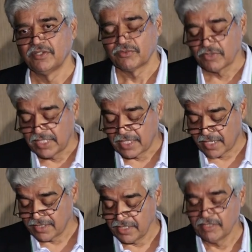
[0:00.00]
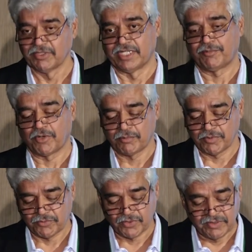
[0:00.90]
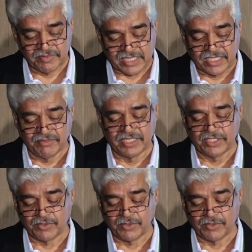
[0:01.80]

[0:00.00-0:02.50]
So, he can't deal with that problem. So, really we need